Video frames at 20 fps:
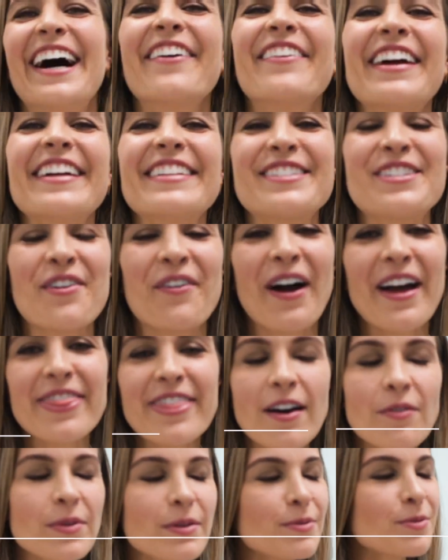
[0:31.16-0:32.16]
All right, so I
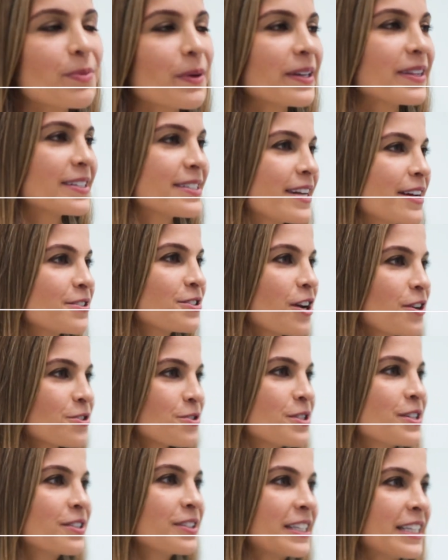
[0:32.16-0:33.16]
thought we would break this down.
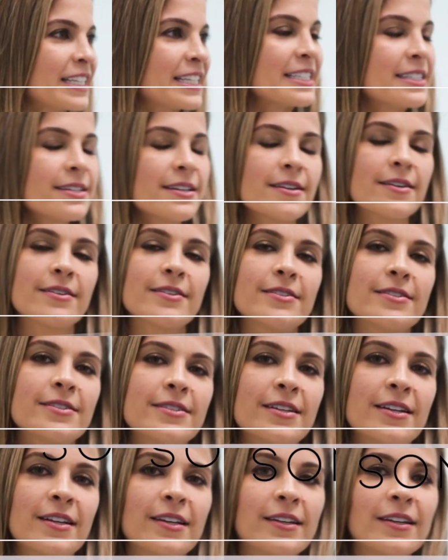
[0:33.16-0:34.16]
Dr. Yeilding is here
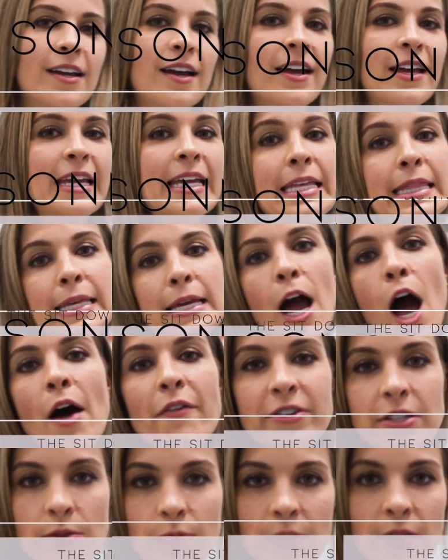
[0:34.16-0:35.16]
sitting in the
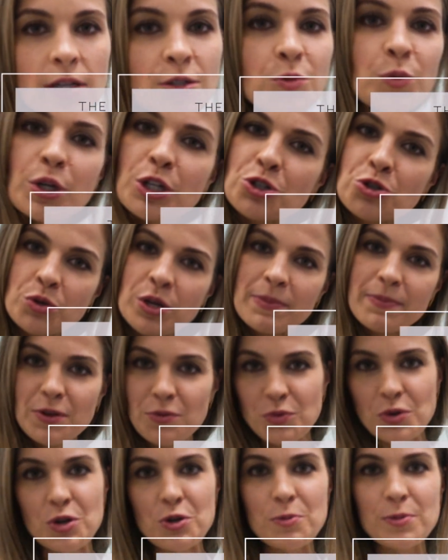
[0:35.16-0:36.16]
office with us. We're in a
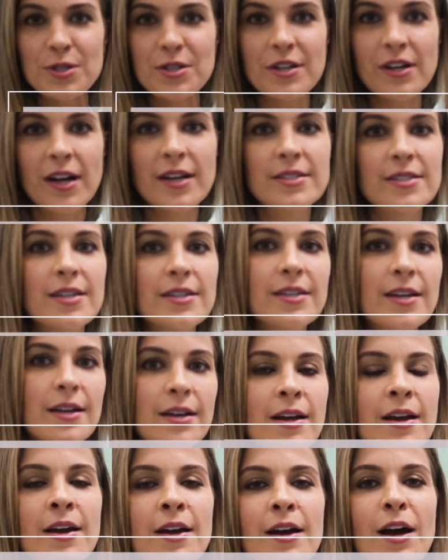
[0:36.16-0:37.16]
treatment room, so you guys can
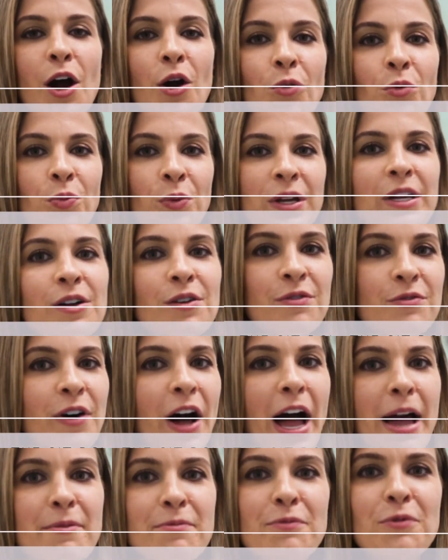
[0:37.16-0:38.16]
get a real
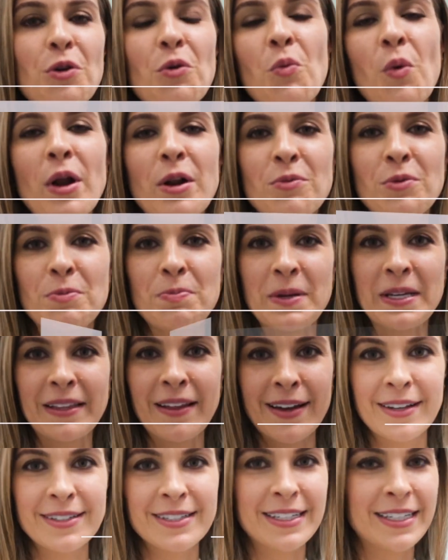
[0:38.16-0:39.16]
vibe for what it would be
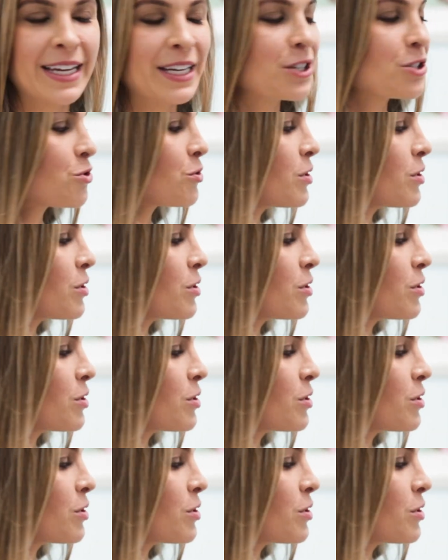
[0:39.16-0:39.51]
like to get a